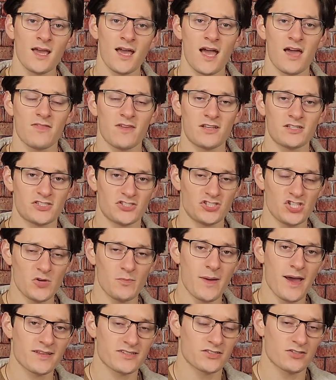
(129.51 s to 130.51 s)
And then sheet
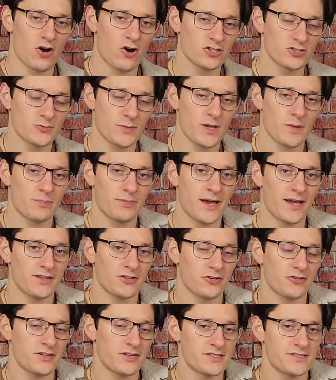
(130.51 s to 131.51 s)
masks can also be applied
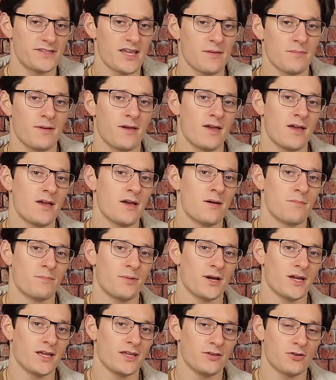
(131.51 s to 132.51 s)
during this step,
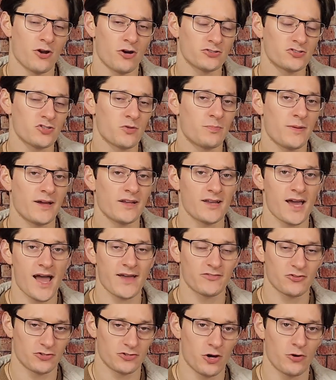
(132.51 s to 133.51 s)
but you can also apply it
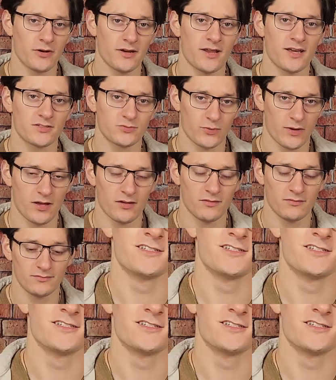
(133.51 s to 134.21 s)
after toning as well.